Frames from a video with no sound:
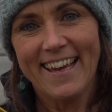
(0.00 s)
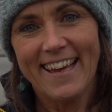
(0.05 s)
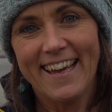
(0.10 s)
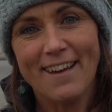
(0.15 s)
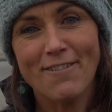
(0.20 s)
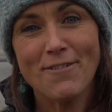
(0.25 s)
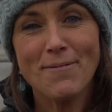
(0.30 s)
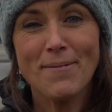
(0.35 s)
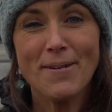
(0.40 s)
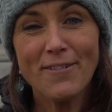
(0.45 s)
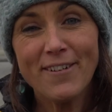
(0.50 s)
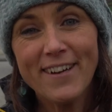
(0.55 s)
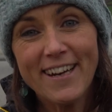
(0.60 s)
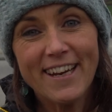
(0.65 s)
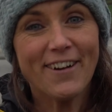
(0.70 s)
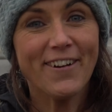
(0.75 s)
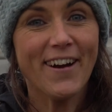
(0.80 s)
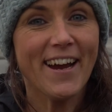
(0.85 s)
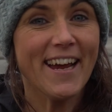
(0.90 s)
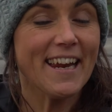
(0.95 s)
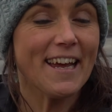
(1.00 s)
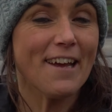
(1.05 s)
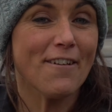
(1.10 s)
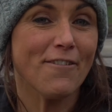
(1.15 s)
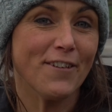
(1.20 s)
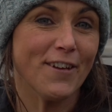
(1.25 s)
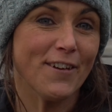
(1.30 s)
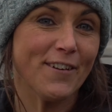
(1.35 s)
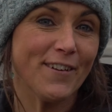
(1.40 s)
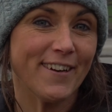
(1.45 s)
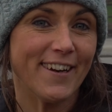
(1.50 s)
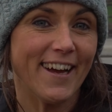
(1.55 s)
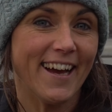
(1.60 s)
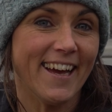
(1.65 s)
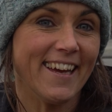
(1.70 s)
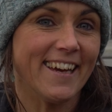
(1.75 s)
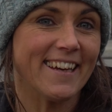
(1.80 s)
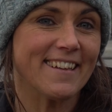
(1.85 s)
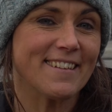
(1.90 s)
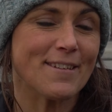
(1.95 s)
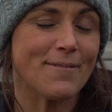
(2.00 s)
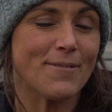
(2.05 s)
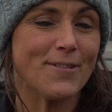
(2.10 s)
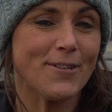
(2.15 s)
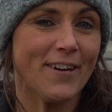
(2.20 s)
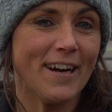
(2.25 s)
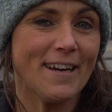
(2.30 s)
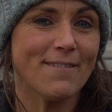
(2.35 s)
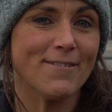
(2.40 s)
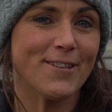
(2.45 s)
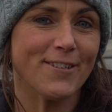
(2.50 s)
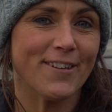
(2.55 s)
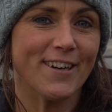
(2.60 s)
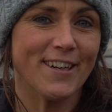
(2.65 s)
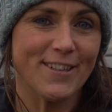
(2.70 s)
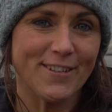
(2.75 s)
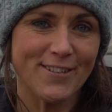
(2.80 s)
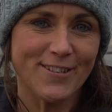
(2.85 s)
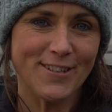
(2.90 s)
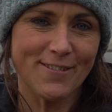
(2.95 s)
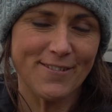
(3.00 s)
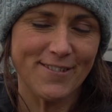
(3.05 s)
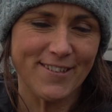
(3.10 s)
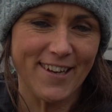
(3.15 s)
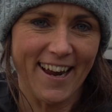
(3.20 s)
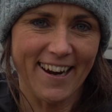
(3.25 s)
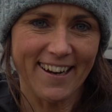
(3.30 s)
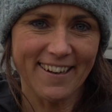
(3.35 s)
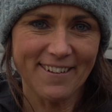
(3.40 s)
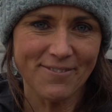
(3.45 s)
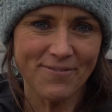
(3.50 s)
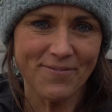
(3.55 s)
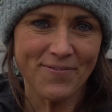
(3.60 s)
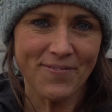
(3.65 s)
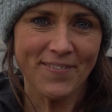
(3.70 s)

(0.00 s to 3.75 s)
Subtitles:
It would be really great if you like and subscribe to our YouTube channel.